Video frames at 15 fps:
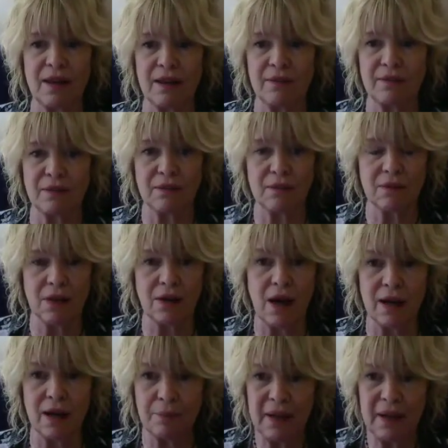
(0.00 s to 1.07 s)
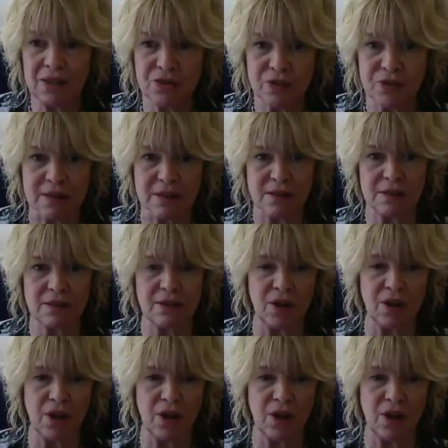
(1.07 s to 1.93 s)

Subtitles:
and the night patrons,